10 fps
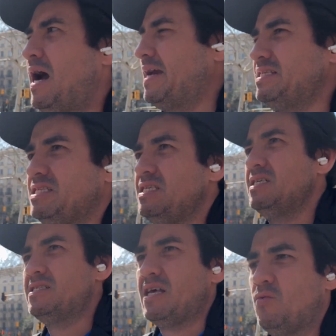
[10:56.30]

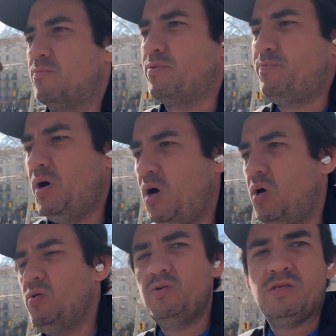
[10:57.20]
ideas that were
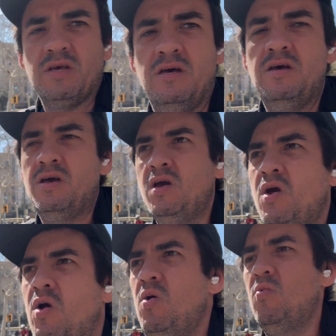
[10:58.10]
proposed
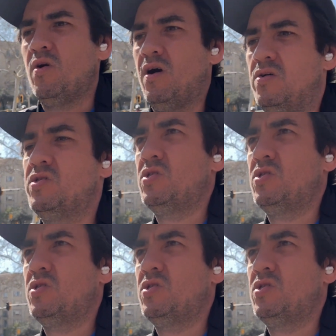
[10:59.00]
were all